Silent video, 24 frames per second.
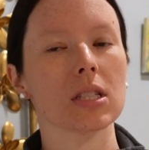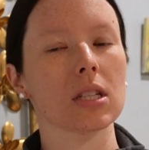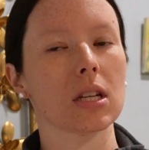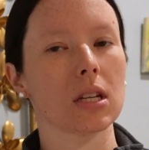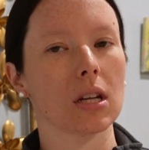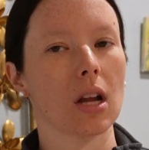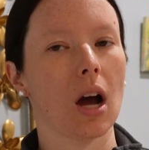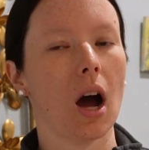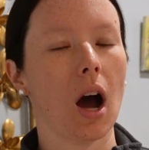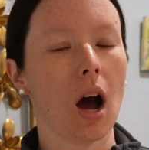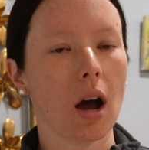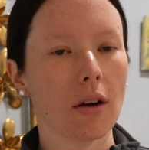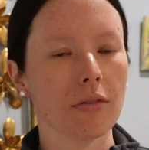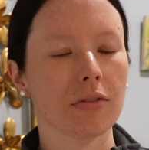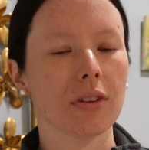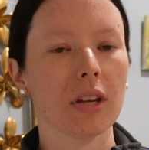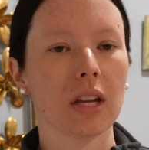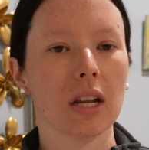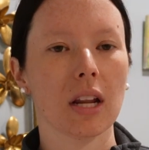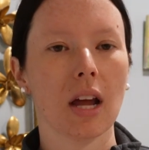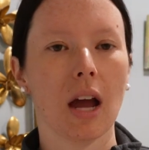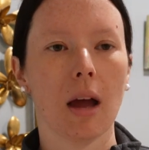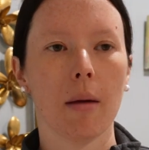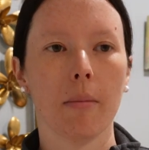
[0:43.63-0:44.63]
and
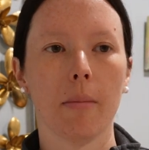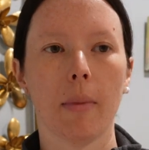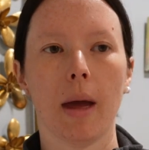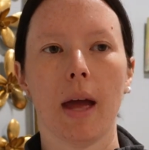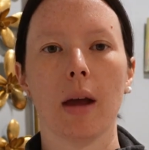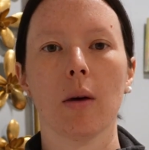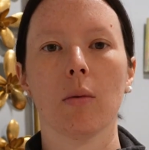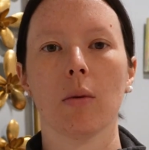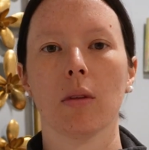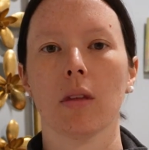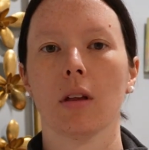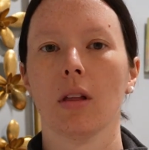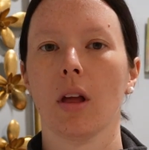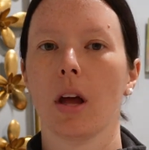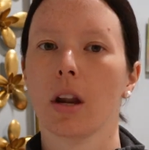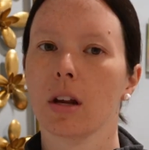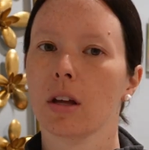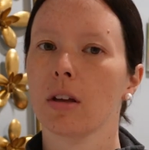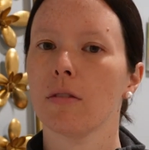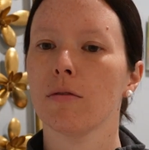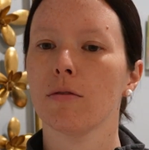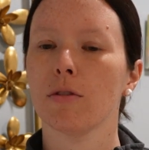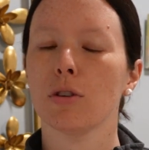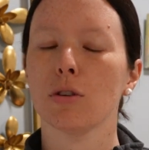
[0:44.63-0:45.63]
often I'm met with a lot of
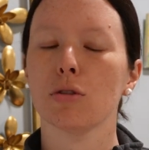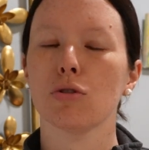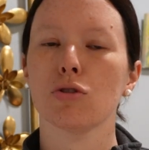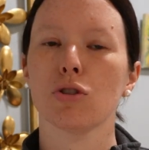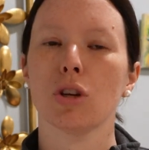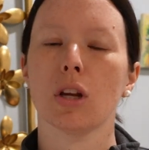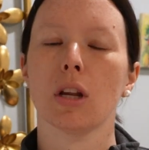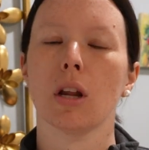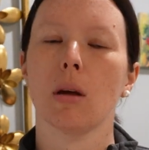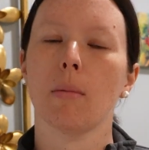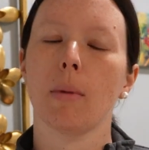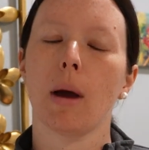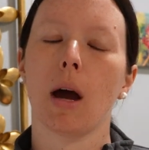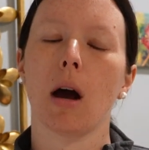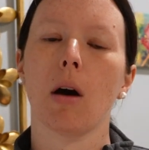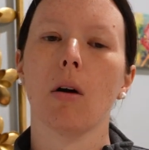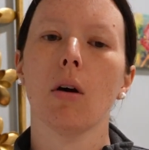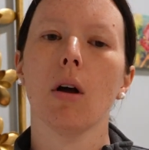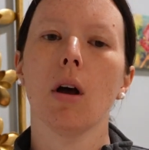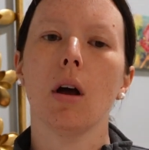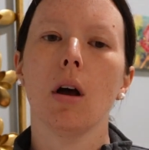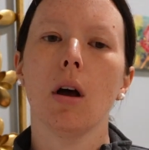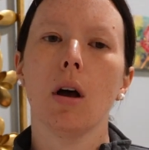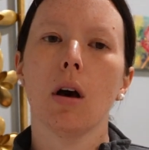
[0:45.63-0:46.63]
confusion about
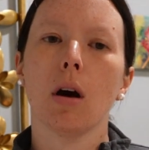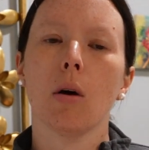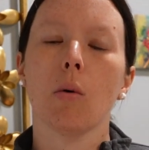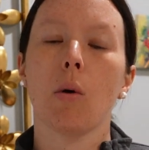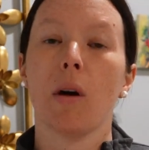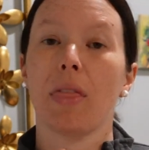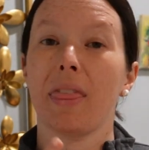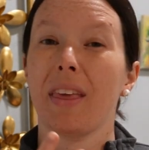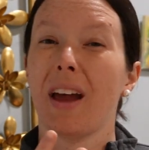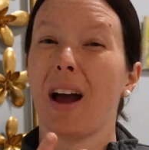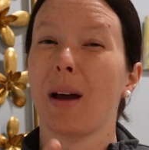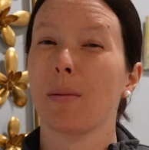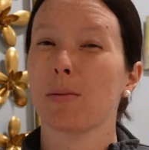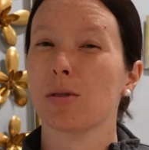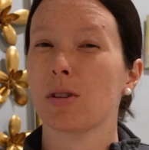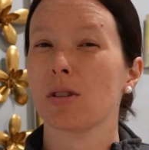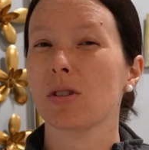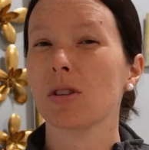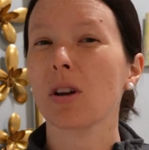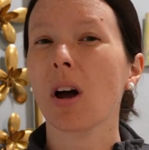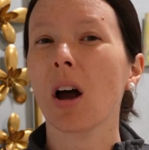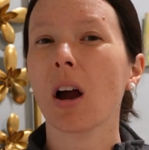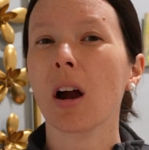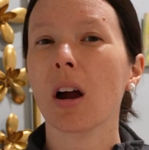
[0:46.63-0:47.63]
what the options
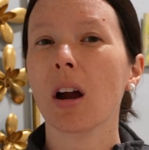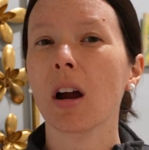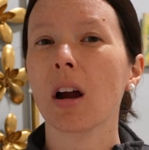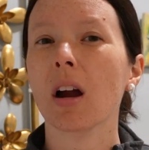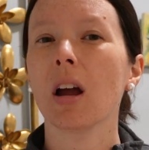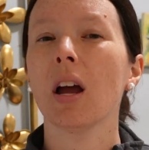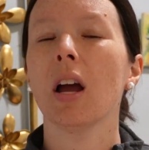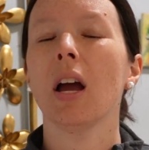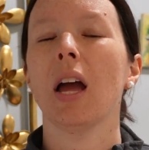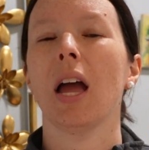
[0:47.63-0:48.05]
are,